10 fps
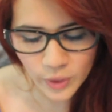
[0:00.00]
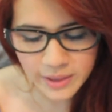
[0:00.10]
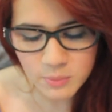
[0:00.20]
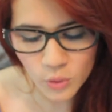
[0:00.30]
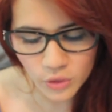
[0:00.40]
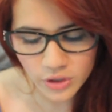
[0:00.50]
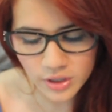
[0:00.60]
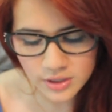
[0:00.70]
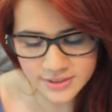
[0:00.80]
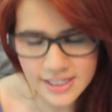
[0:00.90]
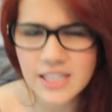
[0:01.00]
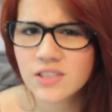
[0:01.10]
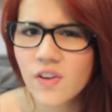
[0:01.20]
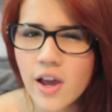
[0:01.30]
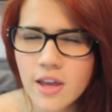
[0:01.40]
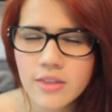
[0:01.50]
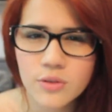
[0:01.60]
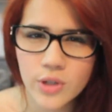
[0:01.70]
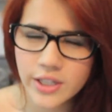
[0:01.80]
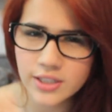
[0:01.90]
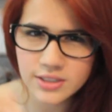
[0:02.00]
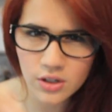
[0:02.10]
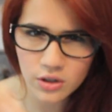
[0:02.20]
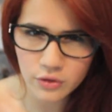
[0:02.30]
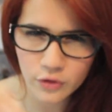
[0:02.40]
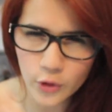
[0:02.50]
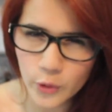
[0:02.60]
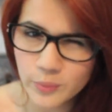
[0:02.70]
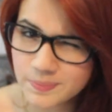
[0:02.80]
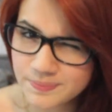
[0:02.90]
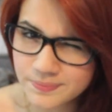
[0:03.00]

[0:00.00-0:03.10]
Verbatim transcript: way more satisfying than writing it down on your phone.